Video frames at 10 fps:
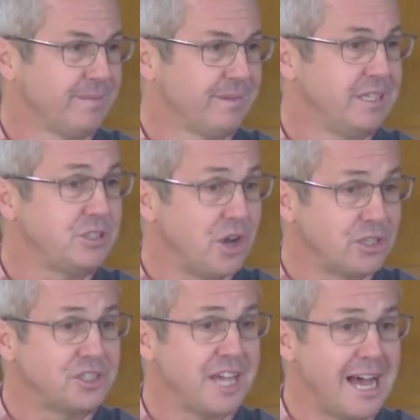It's
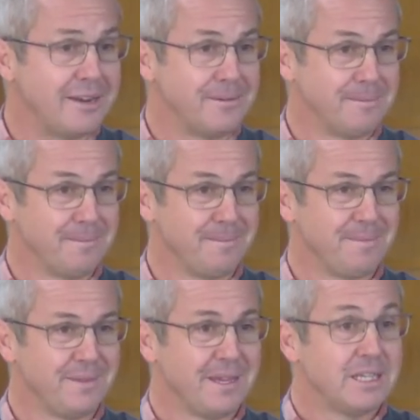God's son.
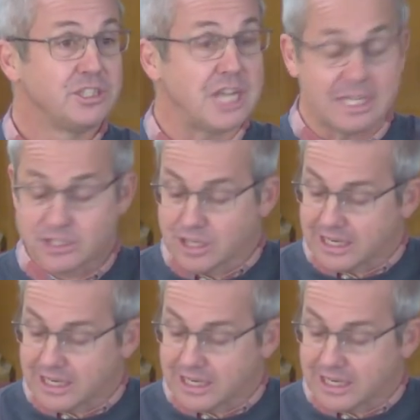Just